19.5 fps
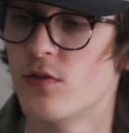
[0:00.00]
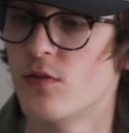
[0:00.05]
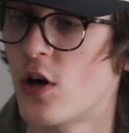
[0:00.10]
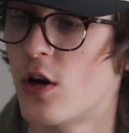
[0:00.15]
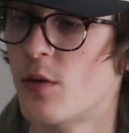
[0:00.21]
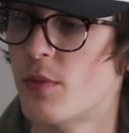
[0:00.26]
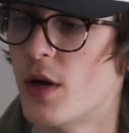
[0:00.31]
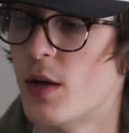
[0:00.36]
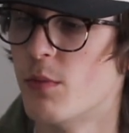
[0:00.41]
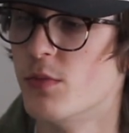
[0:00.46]

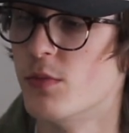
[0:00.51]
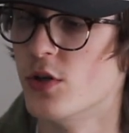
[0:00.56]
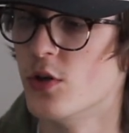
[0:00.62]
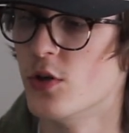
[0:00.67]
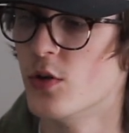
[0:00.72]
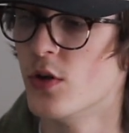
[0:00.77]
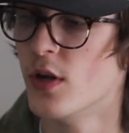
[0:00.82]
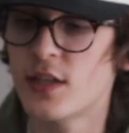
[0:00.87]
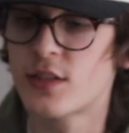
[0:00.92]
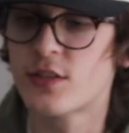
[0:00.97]
combat
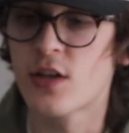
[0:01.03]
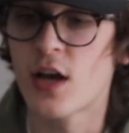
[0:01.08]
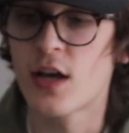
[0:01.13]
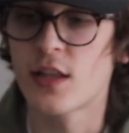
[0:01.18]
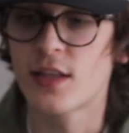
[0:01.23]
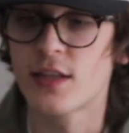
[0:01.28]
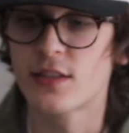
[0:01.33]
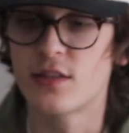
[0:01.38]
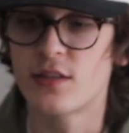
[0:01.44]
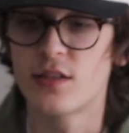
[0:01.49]
boot. It's
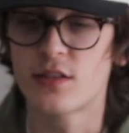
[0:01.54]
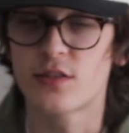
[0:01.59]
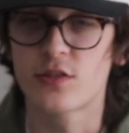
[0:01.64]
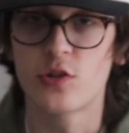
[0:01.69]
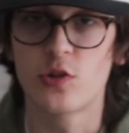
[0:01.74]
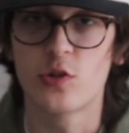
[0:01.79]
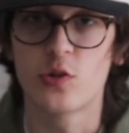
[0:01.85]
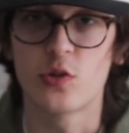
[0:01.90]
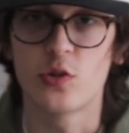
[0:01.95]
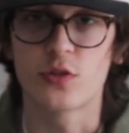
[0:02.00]
got like this
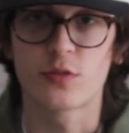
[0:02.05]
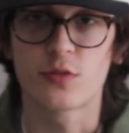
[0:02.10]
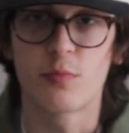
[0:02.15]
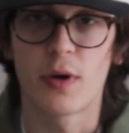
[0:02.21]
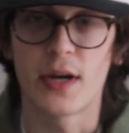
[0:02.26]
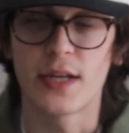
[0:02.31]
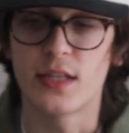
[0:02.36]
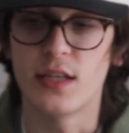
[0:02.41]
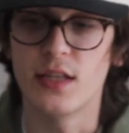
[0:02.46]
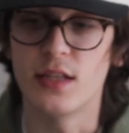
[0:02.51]
little
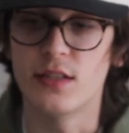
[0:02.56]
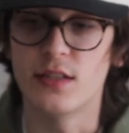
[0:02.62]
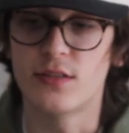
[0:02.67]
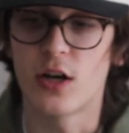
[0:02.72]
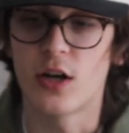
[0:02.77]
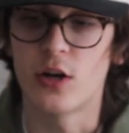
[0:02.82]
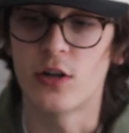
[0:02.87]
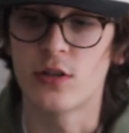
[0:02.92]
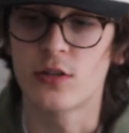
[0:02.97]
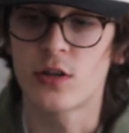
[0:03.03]
spiky
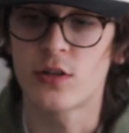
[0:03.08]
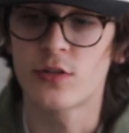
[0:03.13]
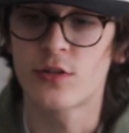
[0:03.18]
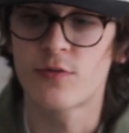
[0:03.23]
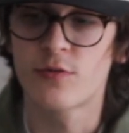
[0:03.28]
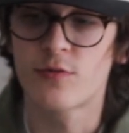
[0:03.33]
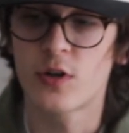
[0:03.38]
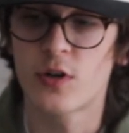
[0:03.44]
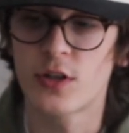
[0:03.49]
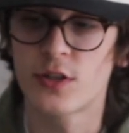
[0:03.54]
tongue on
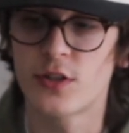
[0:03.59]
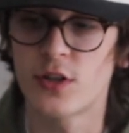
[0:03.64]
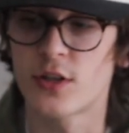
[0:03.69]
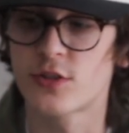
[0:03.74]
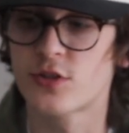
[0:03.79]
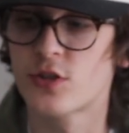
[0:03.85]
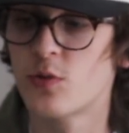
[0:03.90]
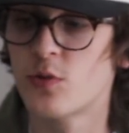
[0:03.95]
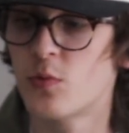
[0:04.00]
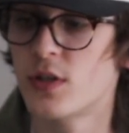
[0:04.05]
the front.
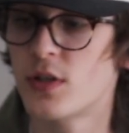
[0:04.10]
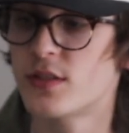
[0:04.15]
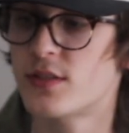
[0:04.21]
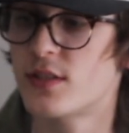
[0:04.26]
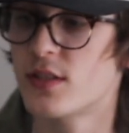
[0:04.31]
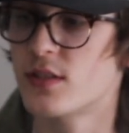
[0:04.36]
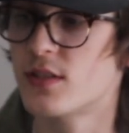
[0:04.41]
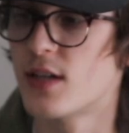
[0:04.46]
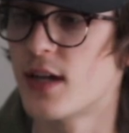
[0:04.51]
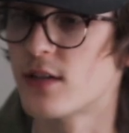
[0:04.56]
Not sure what
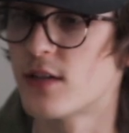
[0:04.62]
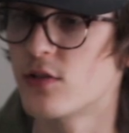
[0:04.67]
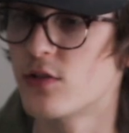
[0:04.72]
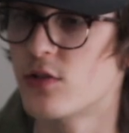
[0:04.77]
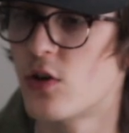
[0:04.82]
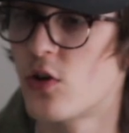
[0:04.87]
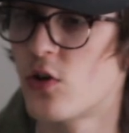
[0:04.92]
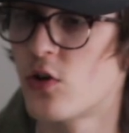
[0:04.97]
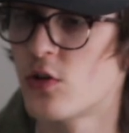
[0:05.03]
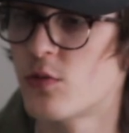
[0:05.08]
it's exactly
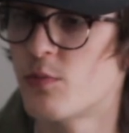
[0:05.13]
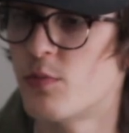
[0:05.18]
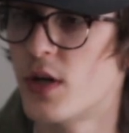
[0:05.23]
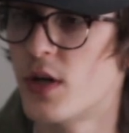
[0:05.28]
called,